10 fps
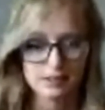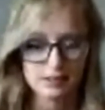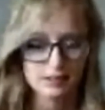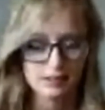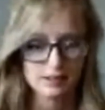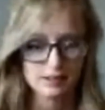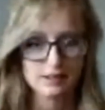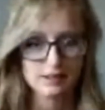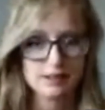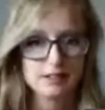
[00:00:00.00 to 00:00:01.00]

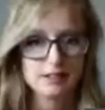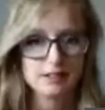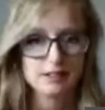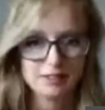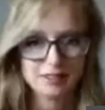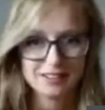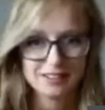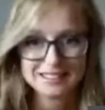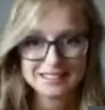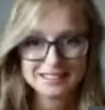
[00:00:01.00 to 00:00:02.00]

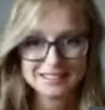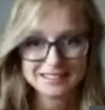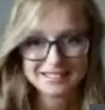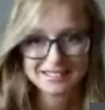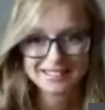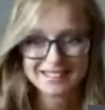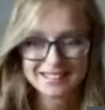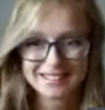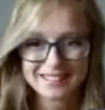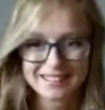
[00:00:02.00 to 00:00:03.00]

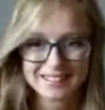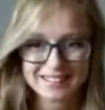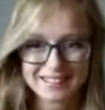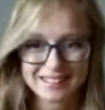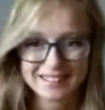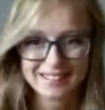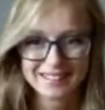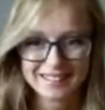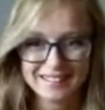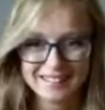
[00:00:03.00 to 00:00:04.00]

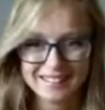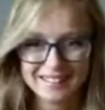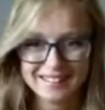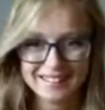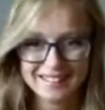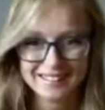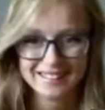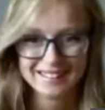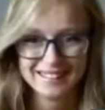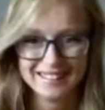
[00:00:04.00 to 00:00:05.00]

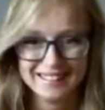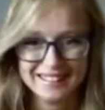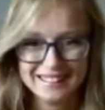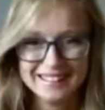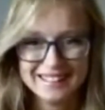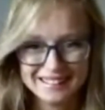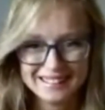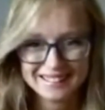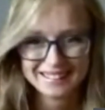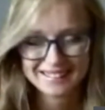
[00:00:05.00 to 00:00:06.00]

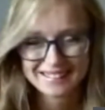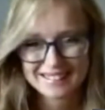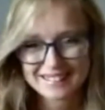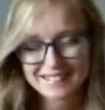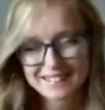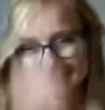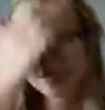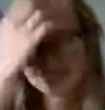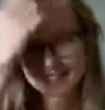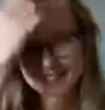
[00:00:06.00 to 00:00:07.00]

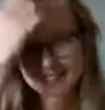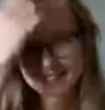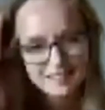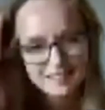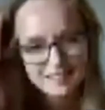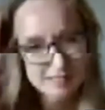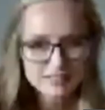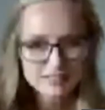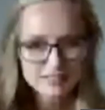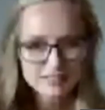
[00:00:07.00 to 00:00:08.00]
(not speaking)